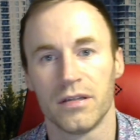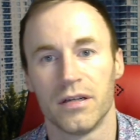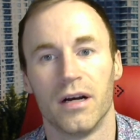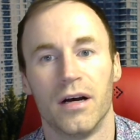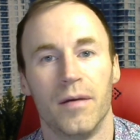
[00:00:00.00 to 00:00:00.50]

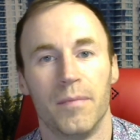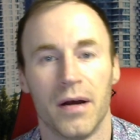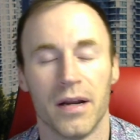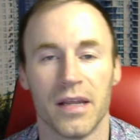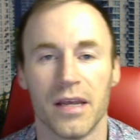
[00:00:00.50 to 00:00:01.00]

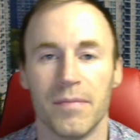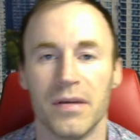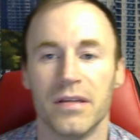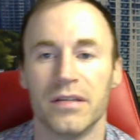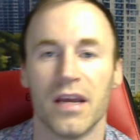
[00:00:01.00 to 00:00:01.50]
My name
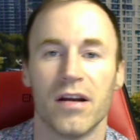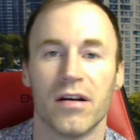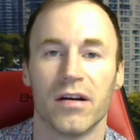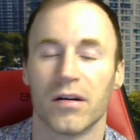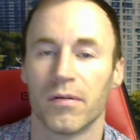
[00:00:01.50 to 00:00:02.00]
is
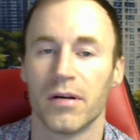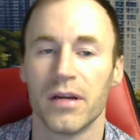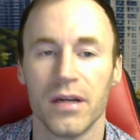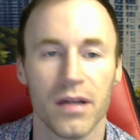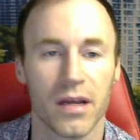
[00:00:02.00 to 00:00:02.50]
Aaron
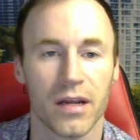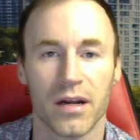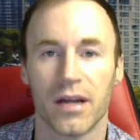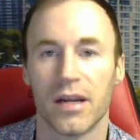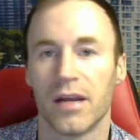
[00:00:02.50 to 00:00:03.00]
Green, and
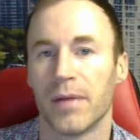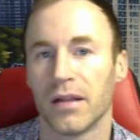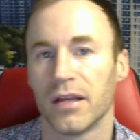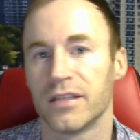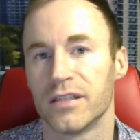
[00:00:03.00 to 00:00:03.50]
I am a
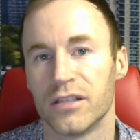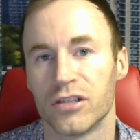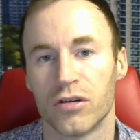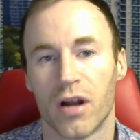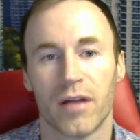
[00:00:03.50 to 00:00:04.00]

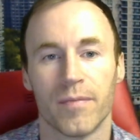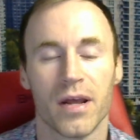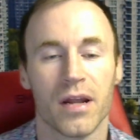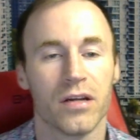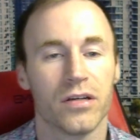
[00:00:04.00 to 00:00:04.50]
licensed Strata
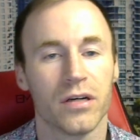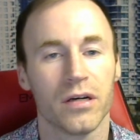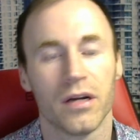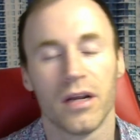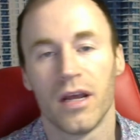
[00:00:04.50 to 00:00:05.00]

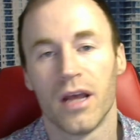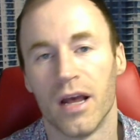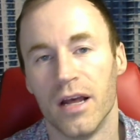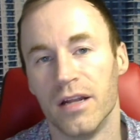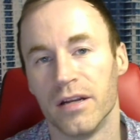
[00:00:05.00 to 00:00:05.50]
manager.
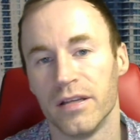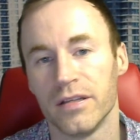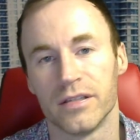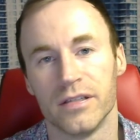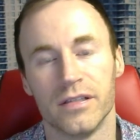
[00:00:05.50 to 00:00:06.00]
And
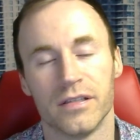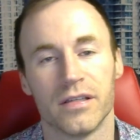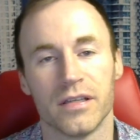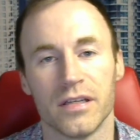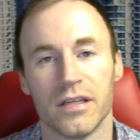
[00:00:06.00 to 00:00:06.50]
this is
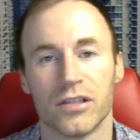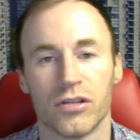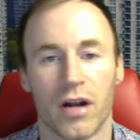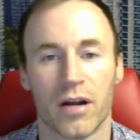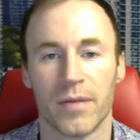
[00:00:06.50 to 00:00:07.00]
the
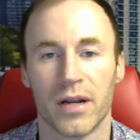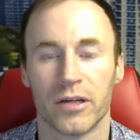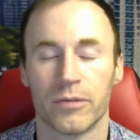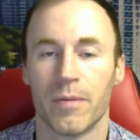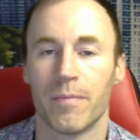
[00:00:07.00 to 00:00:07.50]
Strata
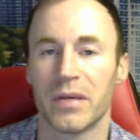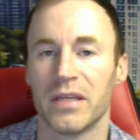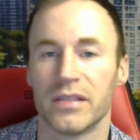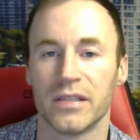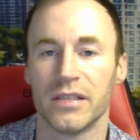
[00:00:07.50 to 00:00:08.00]
Management
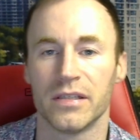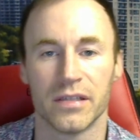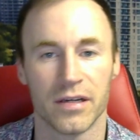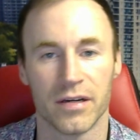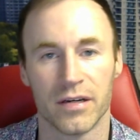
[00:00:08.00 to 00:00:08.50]
BC
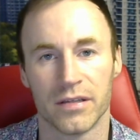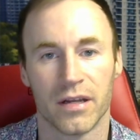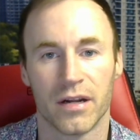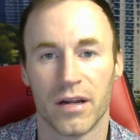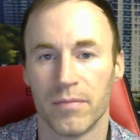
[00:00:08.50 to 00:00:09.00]
series
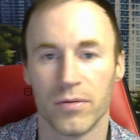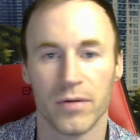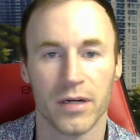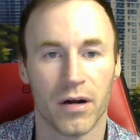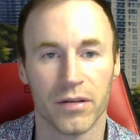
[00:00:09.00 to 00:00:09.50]
that I'm
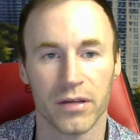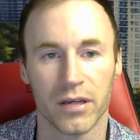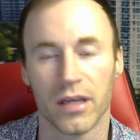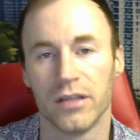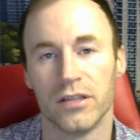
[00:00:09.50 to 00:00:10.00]
doing on
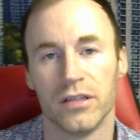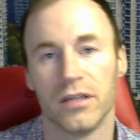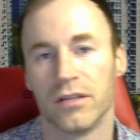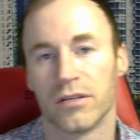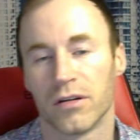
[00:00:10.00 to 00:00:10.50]
the AG
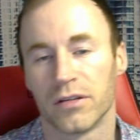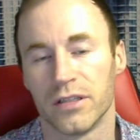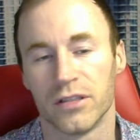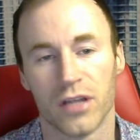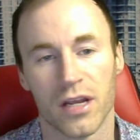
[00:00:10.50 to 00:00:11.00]

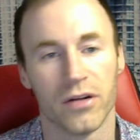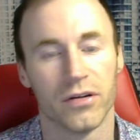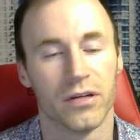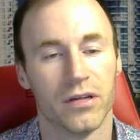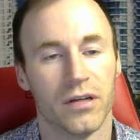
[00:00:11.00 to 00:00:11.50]
Consulting channel.